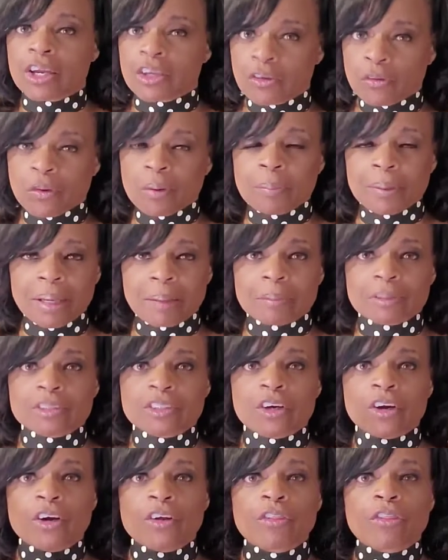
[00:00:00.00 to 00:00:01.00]
you will be able
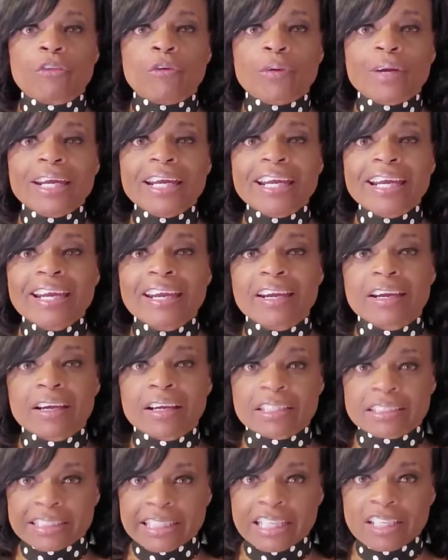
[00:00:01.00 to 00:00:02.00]
to earn 3
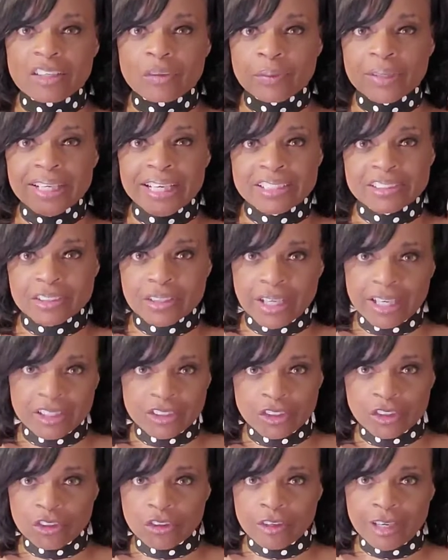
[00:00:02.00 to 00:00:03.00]
continuing
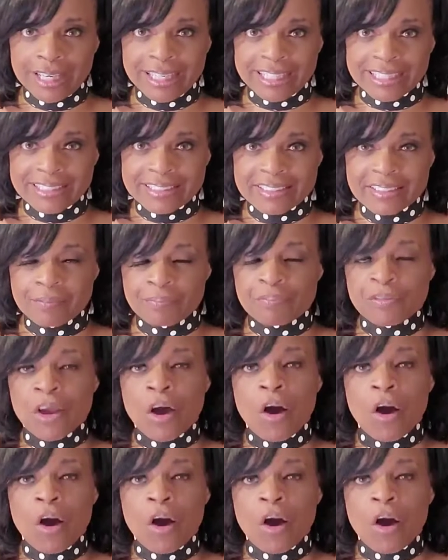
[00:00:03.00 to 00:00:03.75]
education credits.